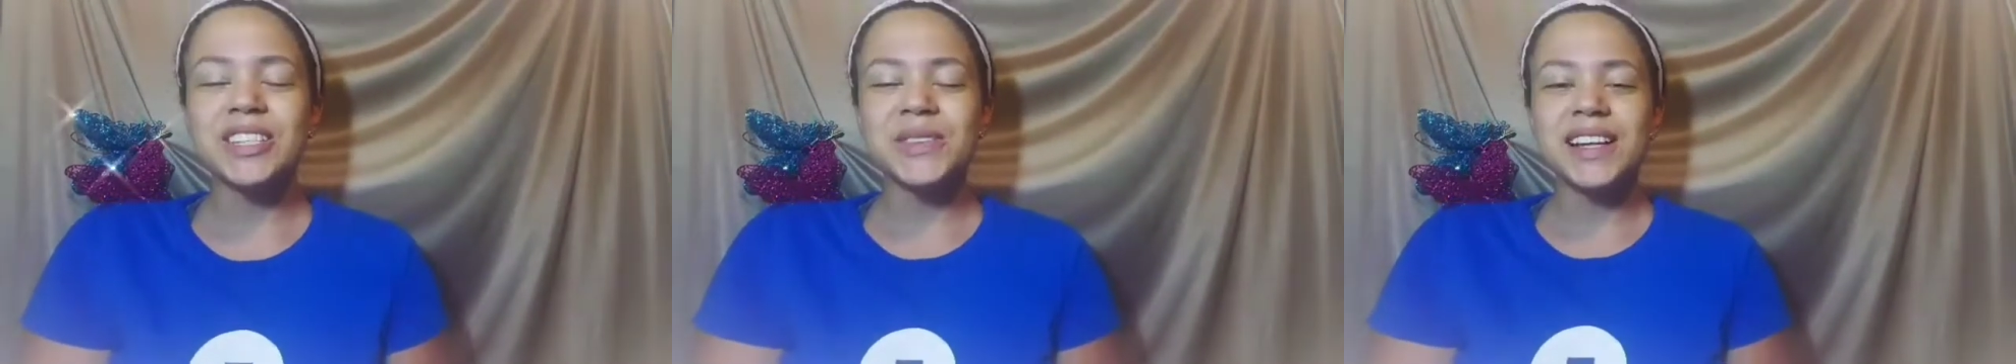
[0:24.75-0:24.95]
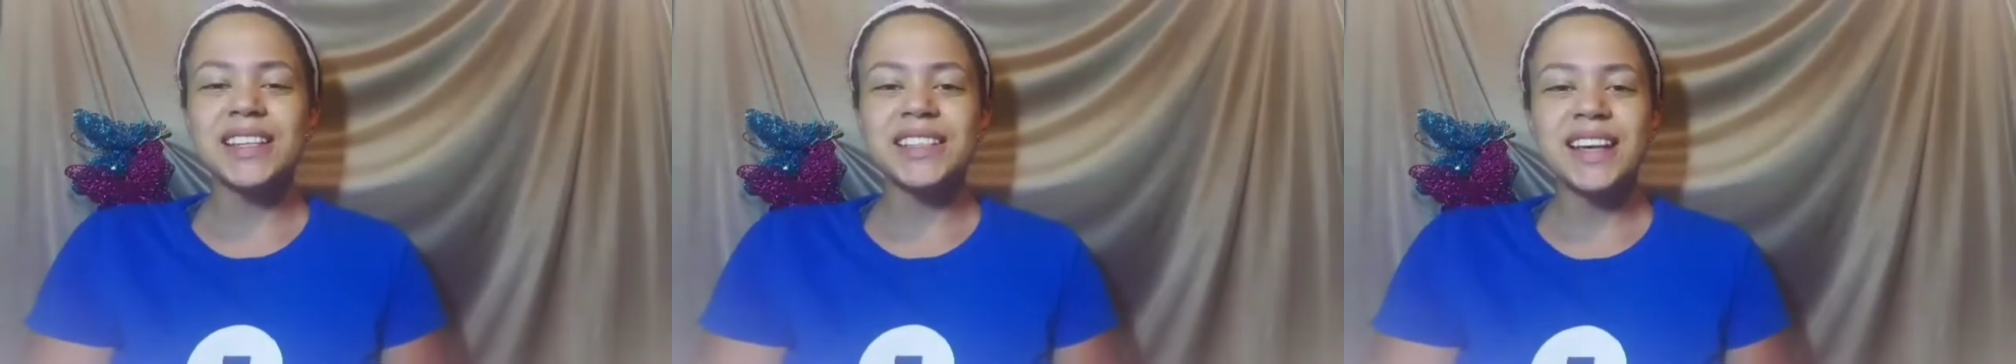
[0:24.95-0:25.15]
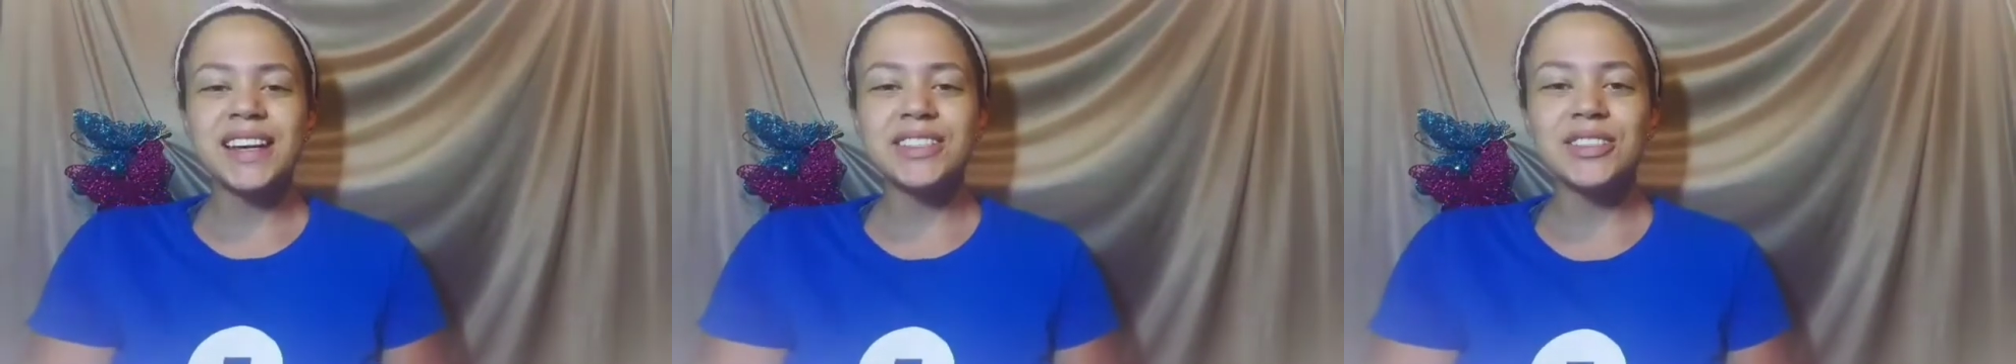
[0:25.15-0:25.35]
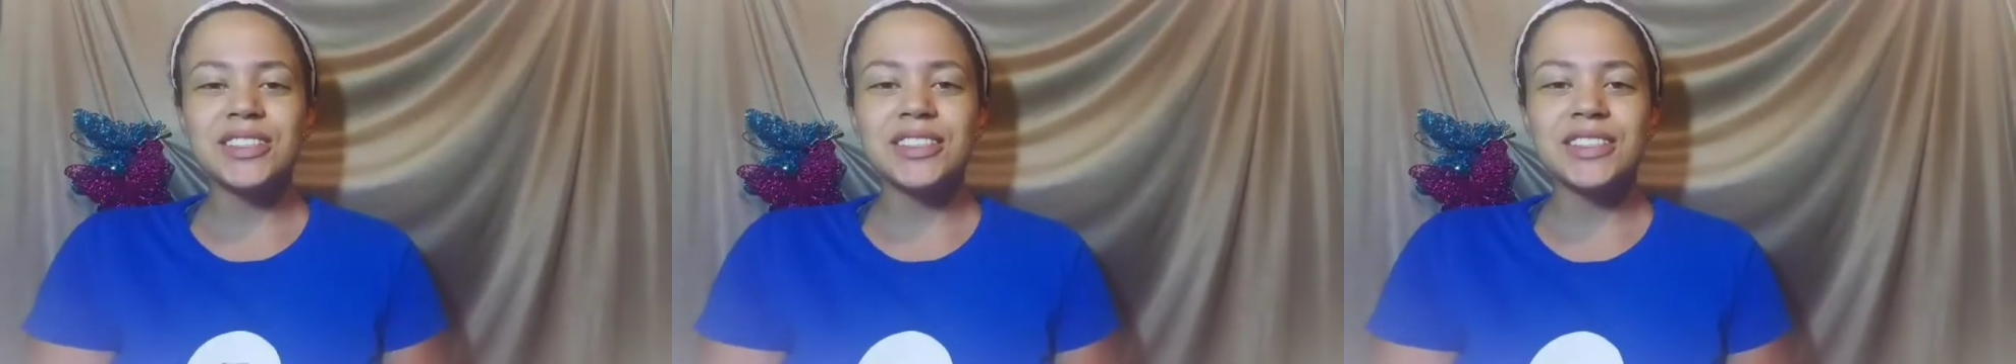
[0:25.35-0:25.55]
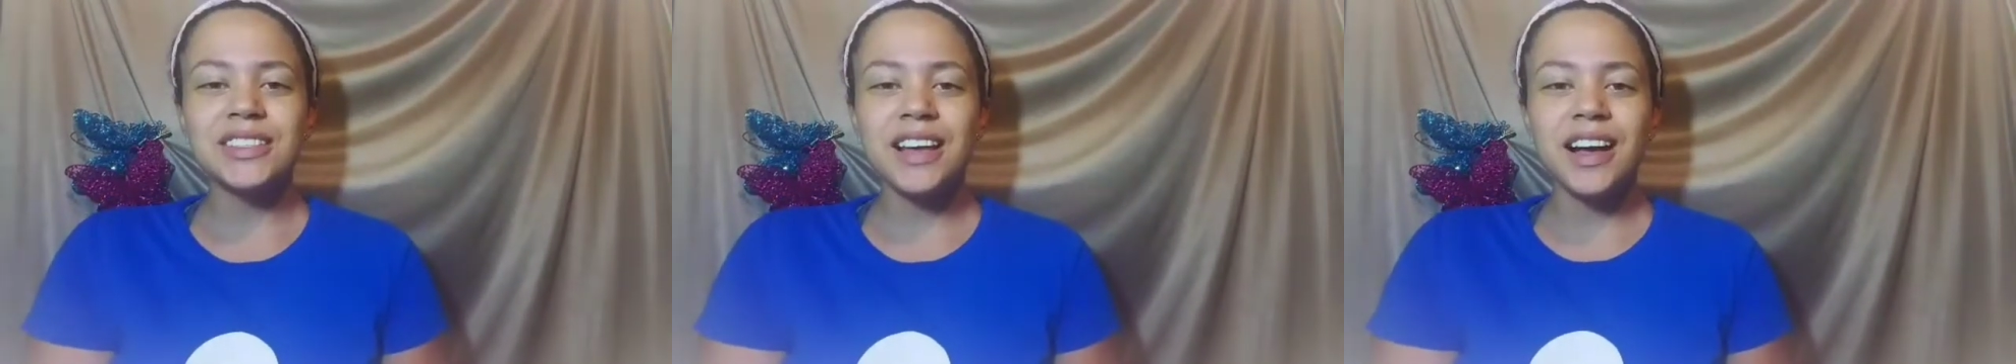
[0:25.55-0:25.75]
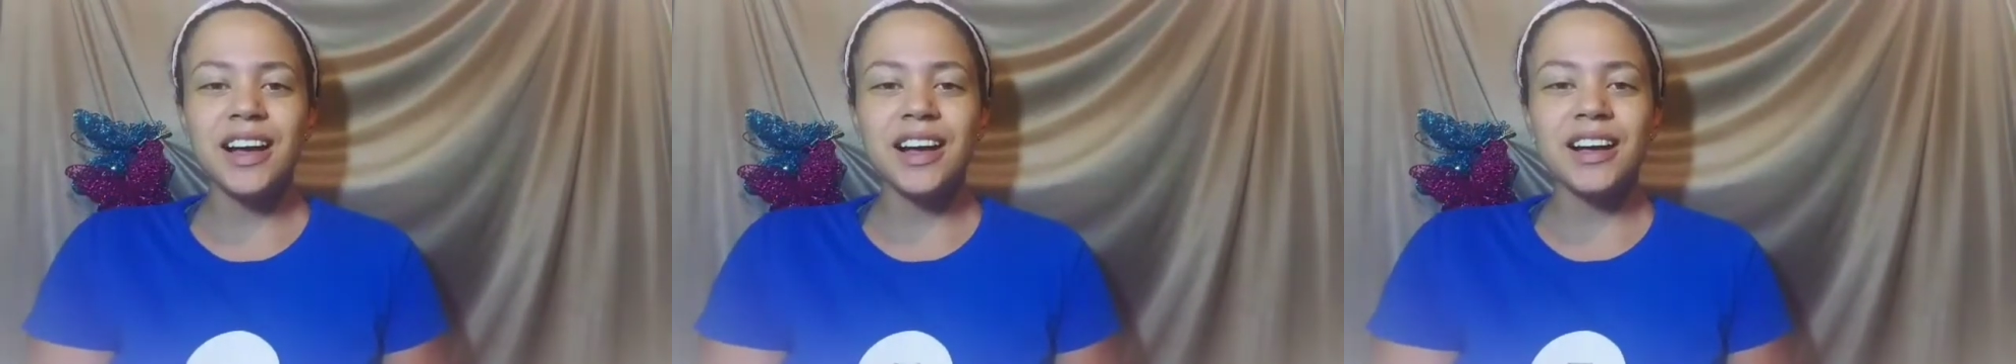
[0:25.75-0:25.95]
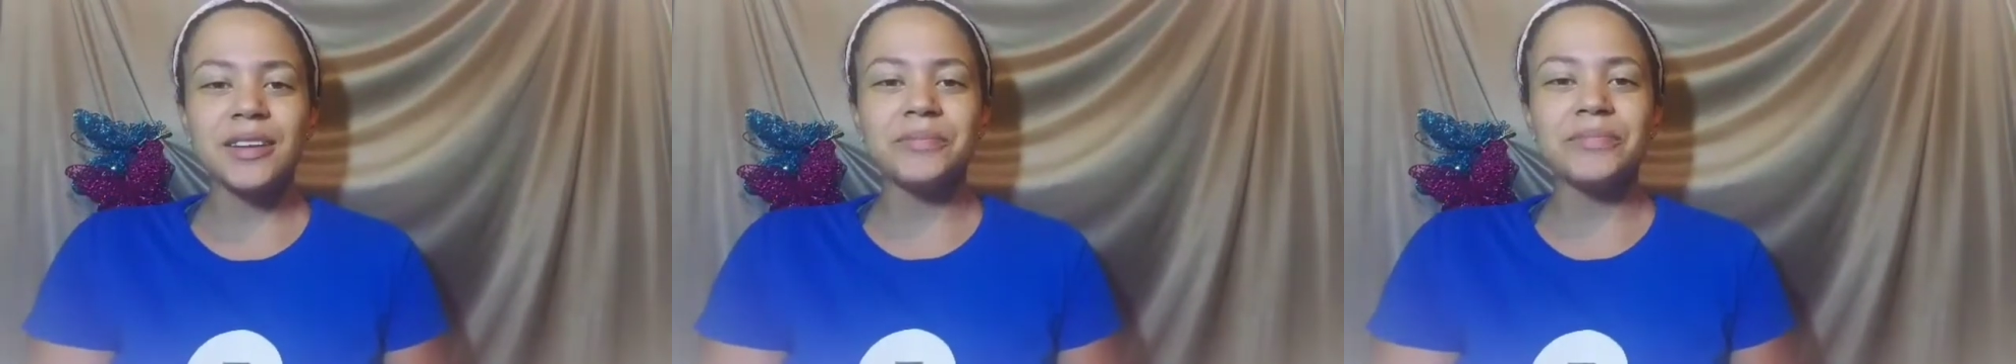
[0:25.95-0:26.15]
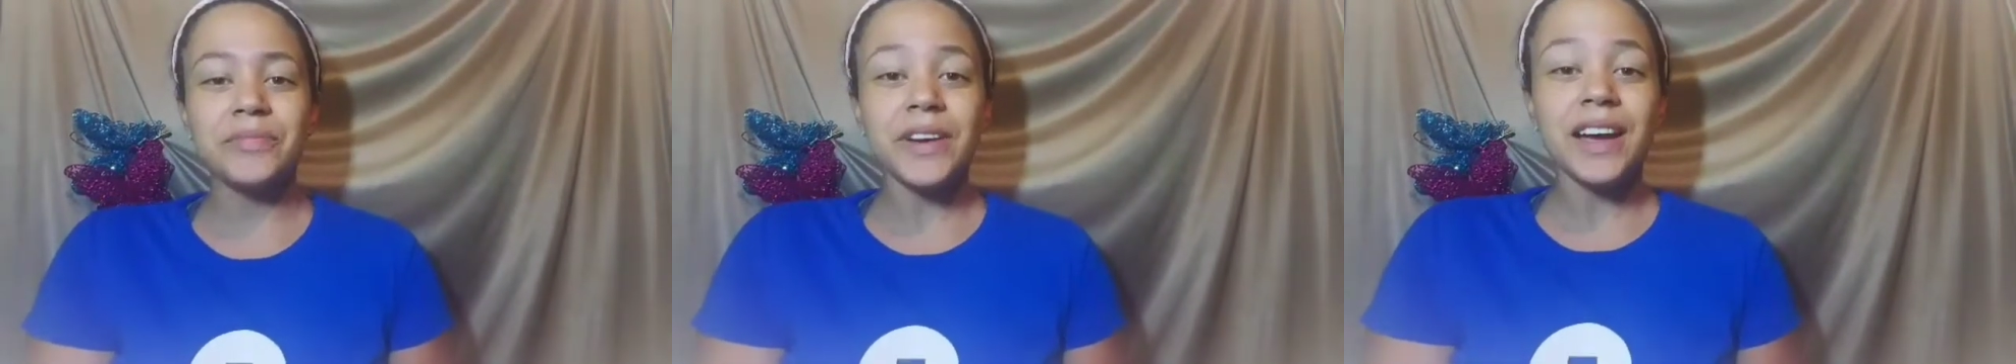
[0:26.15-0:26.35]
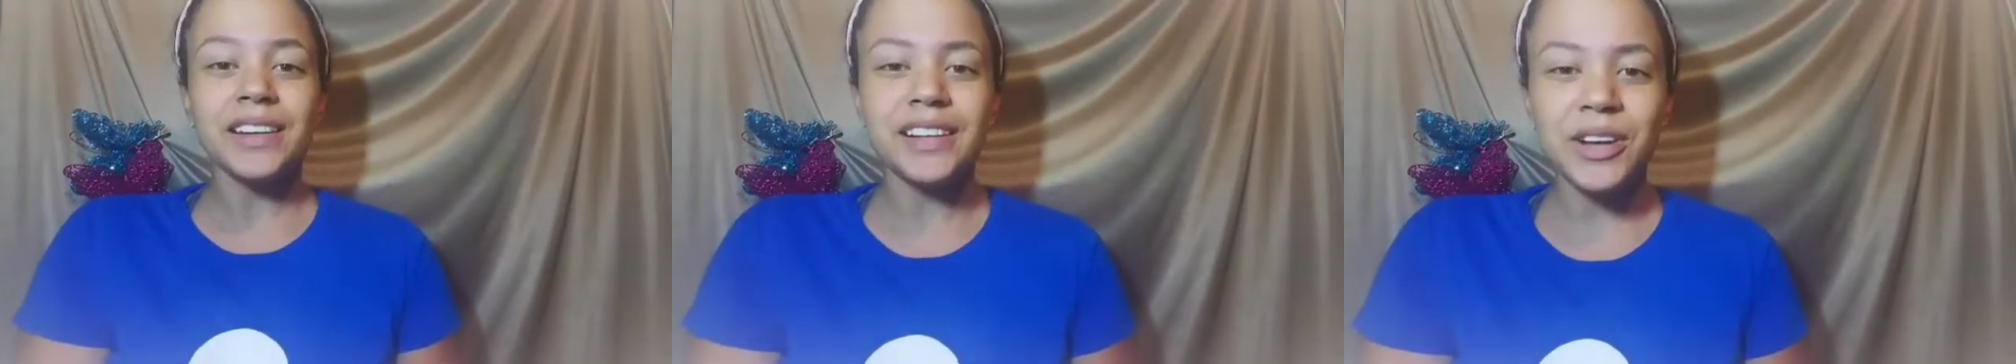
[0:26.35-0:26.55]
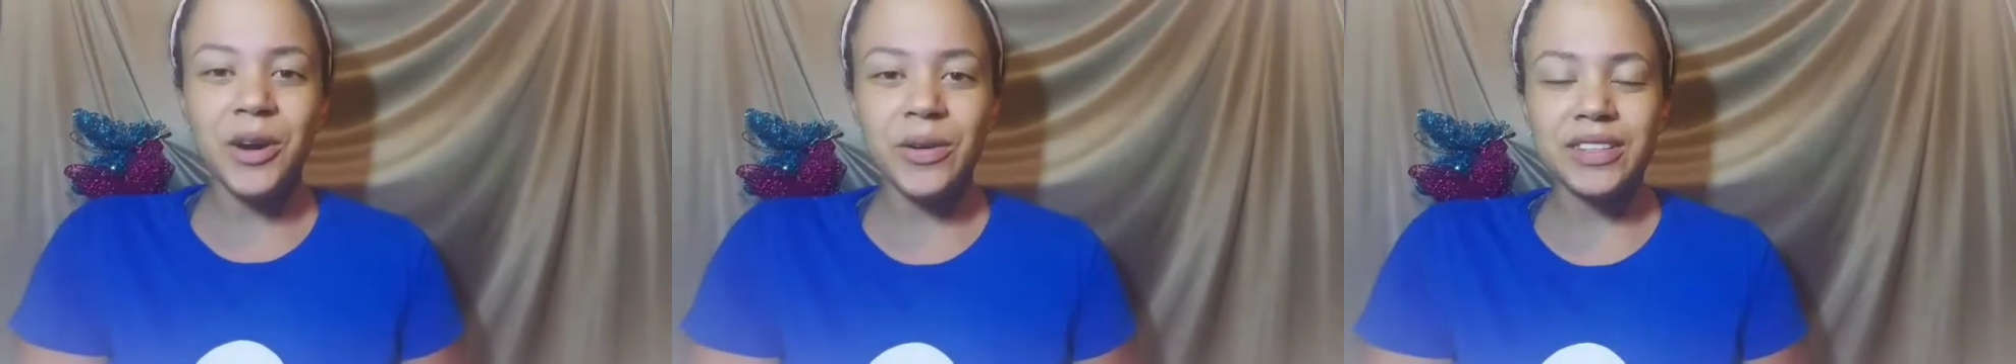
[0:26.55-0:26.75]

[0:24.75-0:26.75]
So I decided to just finally